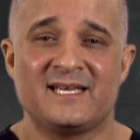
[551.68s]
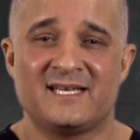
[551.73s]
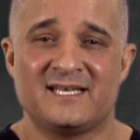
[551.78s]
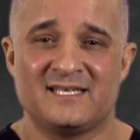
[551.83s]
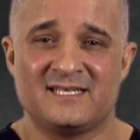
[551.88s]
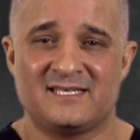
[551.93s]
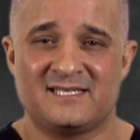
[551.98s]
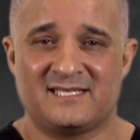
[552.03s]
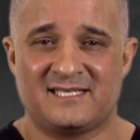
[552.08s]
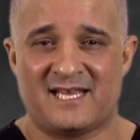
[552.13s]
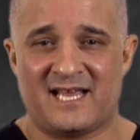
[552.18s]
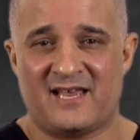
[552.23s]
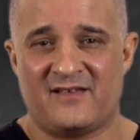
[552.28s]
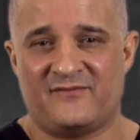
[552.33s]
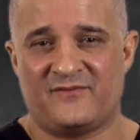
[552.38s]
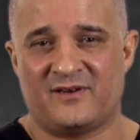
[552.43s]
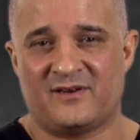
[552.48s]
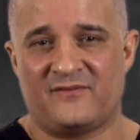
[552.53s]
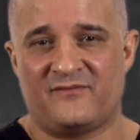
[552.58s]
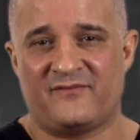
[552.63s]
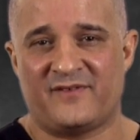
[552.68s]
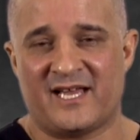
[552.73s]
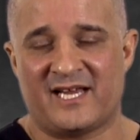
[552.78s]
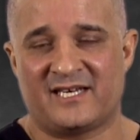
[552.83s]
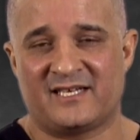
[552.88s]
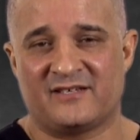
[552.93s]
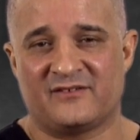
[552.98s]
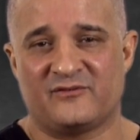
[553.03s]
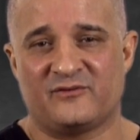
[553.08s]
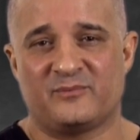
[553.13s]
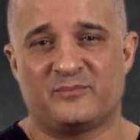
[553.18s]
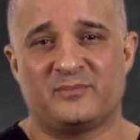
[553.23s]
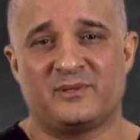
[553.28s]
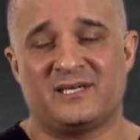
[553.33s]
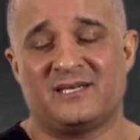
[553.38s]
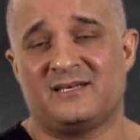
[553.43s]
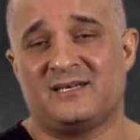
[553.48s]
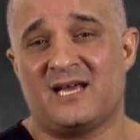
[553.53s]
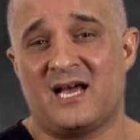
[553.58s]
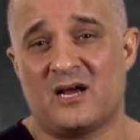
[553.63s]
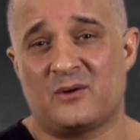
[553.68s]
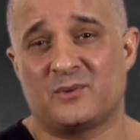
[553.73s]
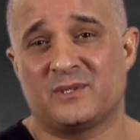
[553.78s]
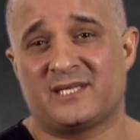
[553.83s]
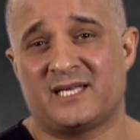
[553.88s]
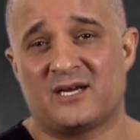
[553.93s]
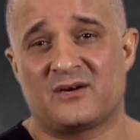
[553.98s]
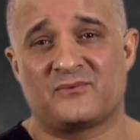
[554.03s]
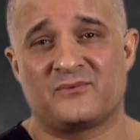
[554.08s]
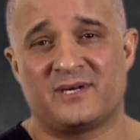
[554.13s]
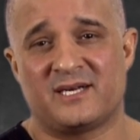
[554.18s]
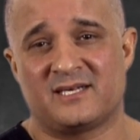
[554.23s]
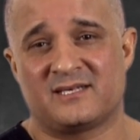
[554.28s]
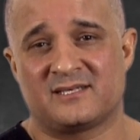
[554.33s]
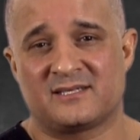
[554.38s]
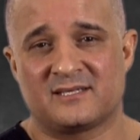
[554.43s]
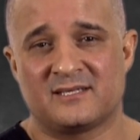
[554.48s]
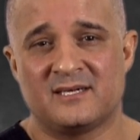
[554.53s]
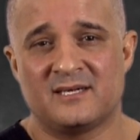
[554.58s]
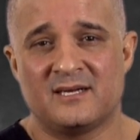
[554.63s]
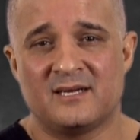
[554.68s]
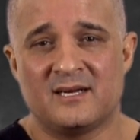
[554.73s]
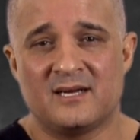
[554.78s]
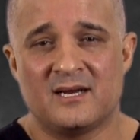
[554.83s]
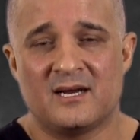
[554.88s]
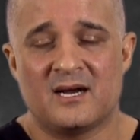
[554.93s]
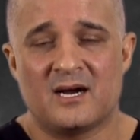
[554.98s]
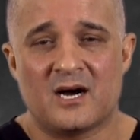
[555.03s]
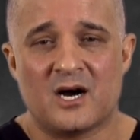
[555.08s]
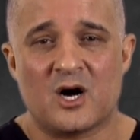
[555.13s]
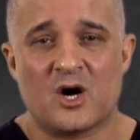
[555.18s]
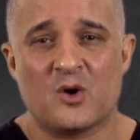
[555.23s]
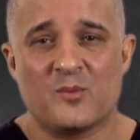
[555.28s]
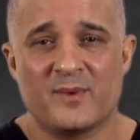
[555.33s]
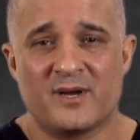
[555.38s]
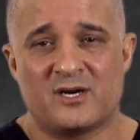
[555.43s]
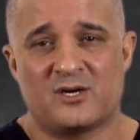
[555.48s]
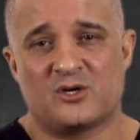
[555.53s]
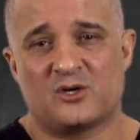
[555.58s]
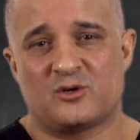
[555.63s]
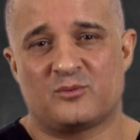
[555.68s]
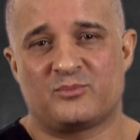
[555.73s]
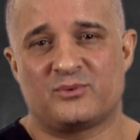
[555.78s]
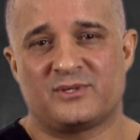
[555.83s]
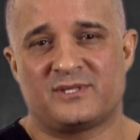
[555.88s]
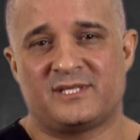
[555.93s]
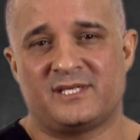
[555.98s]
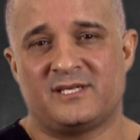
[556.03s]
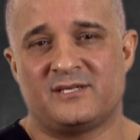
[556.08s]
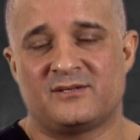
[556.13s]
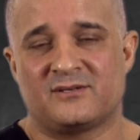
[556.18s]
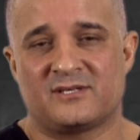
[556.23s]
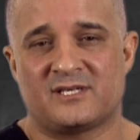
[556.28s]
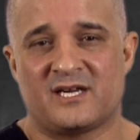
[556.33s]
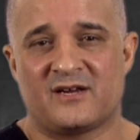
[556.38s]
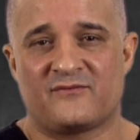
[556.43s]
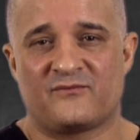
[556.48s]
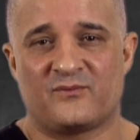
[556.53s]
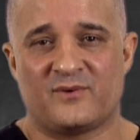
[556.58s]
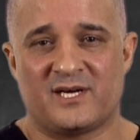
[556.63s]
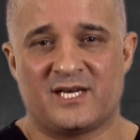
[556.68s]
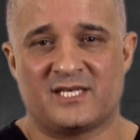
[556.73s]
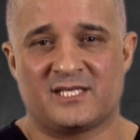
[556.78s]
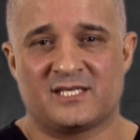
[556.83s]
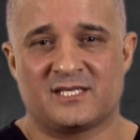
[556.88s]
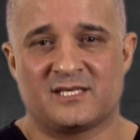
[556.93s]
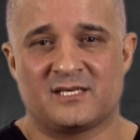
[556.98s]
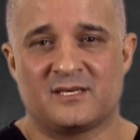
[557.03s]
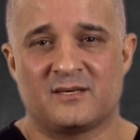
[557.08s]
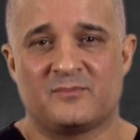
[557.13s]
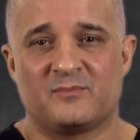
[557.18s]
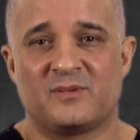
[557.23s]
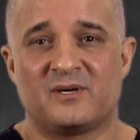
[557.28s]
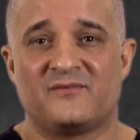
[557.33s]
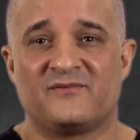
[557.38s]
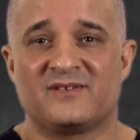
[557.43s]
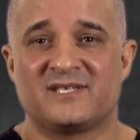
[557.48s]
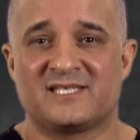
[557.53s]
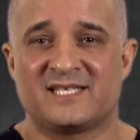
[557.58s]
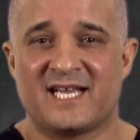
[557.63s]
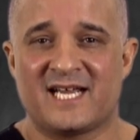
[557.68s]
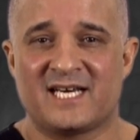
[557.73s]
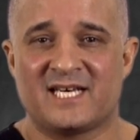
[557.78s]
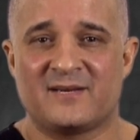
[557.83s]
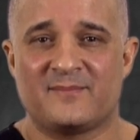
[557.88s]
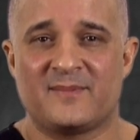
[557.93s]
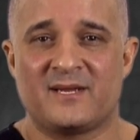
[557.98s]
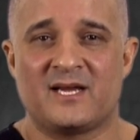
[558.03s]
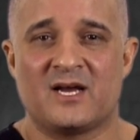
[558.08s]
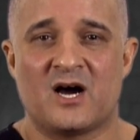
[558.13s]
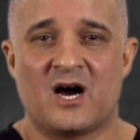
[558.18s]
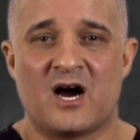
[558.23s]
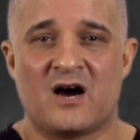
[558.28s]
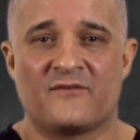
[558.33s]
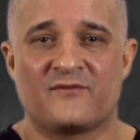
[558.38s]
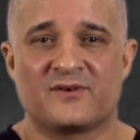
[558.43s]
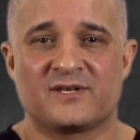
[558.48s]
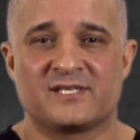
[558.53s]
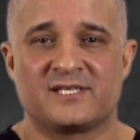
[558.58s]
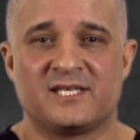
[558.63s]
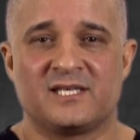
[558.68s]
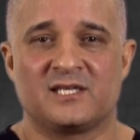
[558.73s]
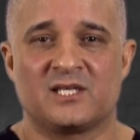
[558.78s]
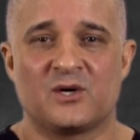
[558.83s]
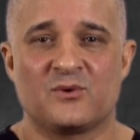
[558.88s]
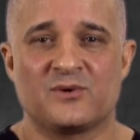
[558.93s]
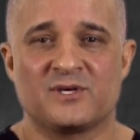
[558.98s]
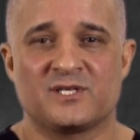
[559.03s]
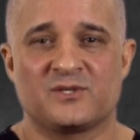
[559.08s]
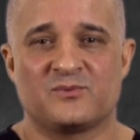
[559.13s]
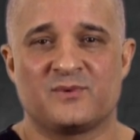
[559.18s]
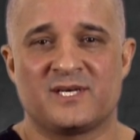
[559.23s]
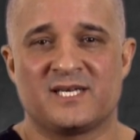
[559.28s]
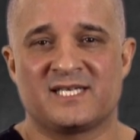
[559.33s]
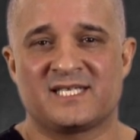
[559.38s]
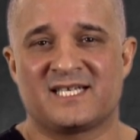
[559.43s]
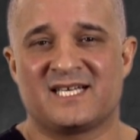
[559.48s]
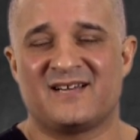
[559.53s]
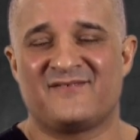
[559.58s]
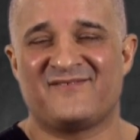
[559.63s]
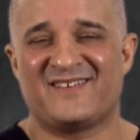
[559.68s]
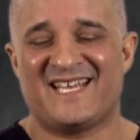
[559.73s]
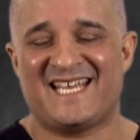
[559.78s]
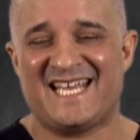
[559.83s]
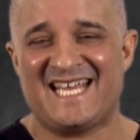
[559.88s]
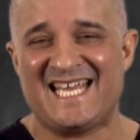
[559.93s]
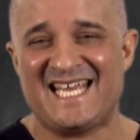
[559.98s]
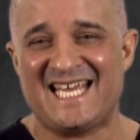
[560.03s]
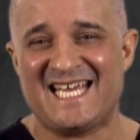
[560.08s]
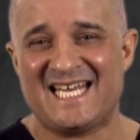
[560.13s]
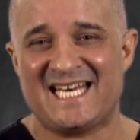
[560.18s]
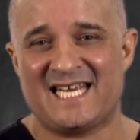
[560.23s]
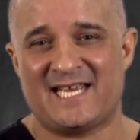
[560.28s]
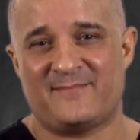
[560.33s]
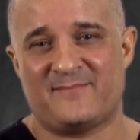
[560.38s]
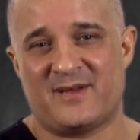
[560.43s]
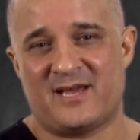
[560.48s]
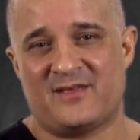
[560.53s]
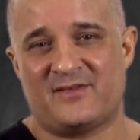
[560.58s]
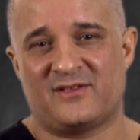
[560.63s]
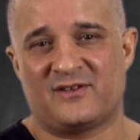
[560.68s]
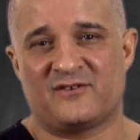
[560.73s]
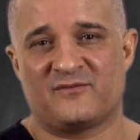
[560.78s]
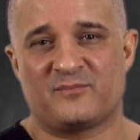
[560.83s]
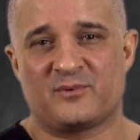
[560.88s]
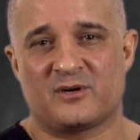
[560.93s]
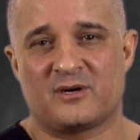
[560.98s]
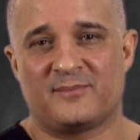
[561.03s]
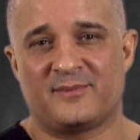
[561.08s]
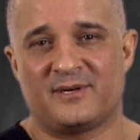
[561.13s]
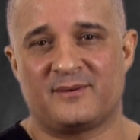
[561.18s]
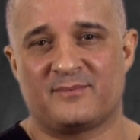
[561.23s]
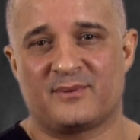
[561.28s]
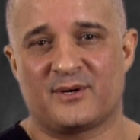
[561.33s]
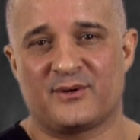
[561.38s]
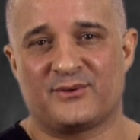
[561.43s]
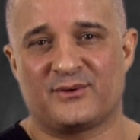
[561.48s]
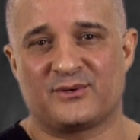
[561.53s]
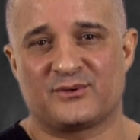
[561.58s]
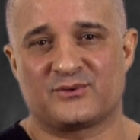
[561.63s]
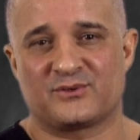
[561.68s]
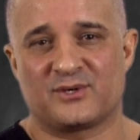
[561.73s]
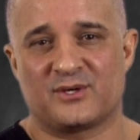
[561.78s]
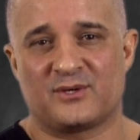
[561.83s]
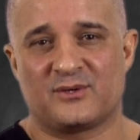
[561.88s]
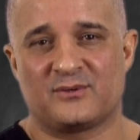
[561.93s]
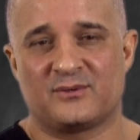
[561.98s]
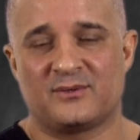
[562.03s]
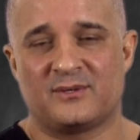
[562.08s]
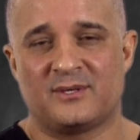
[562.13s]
is safe and effective, but not without risk. All medical procedures have risks, but vasectomy offers the lowest risk of any method of permanent birth control.